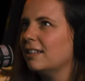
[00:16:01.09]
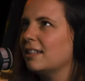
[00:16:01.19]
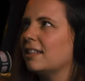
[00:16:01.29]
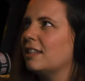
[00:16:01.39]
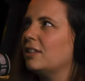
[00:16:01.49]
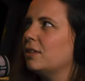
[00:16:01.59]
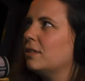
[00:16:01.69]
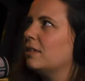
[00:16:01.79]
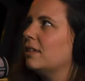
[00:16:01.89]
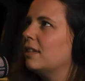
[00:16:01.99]
to say
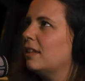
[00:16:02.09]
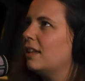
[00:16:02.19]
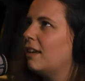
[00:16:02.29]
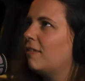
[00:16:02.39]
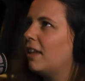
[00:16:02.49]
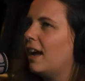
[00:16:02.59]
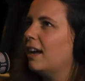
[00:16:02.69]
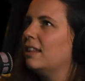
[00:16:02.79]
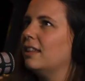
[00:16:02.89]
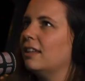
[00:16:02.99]
too, if they
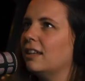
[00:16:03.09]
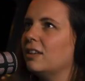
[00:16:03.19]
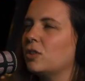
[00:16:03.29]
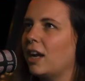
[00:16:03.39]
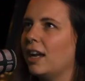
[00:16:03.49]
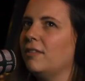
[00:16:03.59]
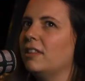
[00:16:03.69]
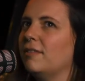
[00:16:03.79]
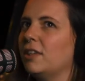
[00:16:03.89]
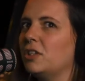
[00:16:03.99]
had the drive
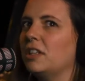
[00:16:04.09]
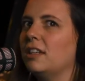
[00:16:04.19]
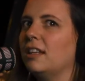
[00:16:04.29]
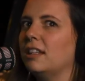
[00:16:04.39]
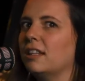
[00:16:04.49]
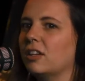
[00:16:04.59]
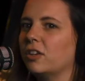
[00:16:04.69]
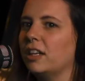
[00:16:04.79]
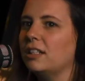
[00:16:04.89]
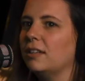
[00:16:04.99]
and the vision and the
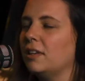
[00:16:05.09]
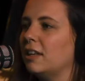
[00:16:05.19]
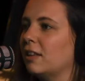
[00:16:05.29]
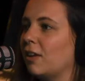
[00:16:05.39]
creativity to